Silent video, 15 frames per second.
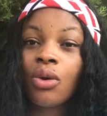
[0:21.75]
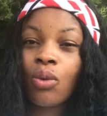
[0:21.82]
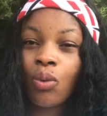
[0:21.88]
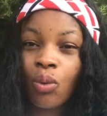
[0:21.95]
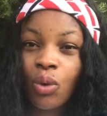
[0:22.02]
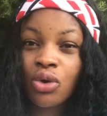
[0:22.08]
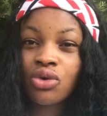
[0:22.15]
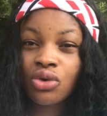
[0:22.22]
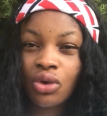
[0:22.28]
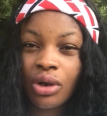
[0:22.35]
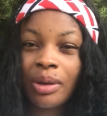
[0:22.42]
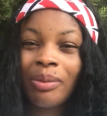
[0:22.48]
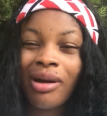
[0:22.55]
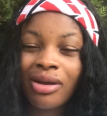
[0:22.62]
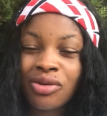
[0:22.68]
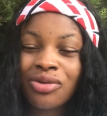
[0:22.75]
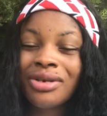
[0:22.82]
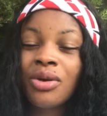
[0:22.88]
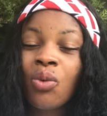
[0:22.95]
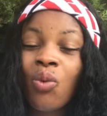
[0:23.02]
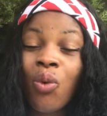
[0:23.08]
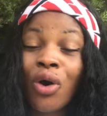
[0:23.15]
we want to talk about
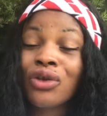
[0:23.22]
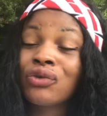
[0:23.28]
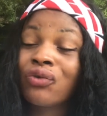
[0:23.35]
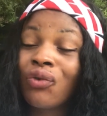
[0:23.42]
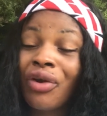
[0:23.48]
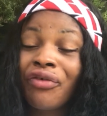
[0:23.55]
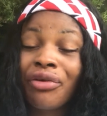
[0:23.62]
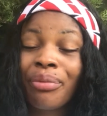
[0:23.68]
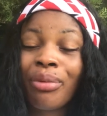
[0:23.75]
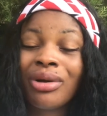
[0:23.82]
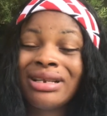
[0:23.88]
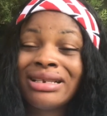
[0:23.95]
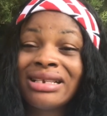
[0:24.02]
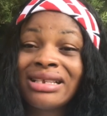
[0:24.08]
today works for everybody.